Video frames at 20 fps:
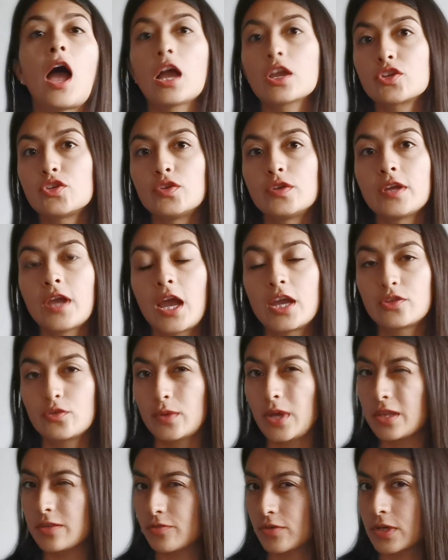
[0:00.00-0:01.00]
actually, I do
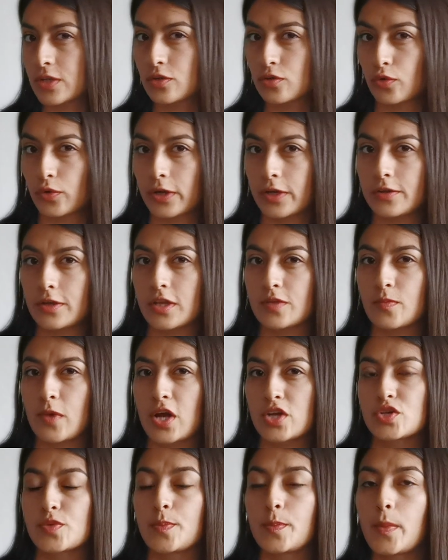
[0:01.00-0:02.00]
not drink soda that
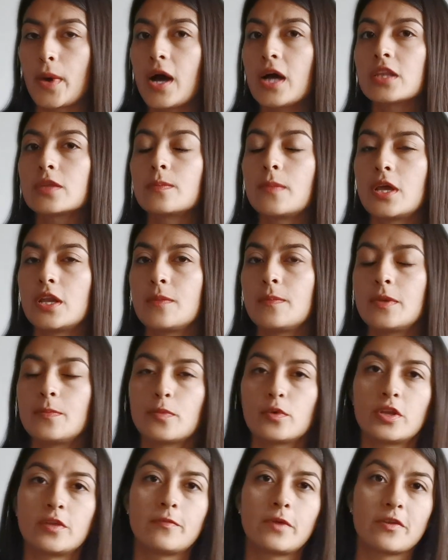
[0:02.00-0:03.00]
much, but many
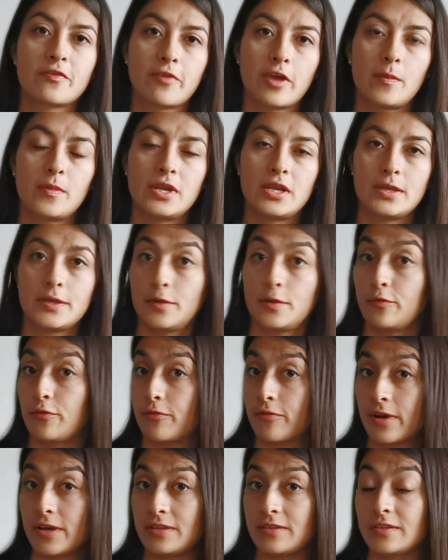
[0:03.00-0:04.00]
people in my family and
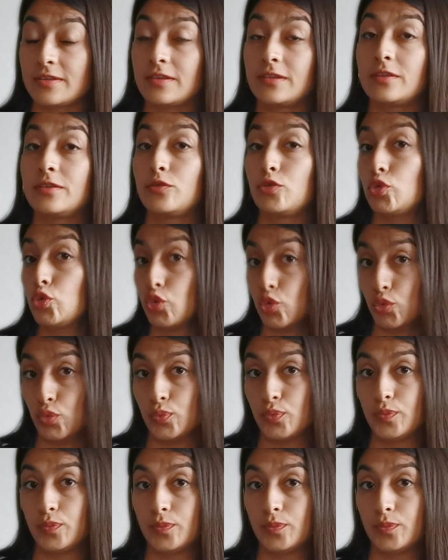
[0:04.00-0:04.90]
friends do.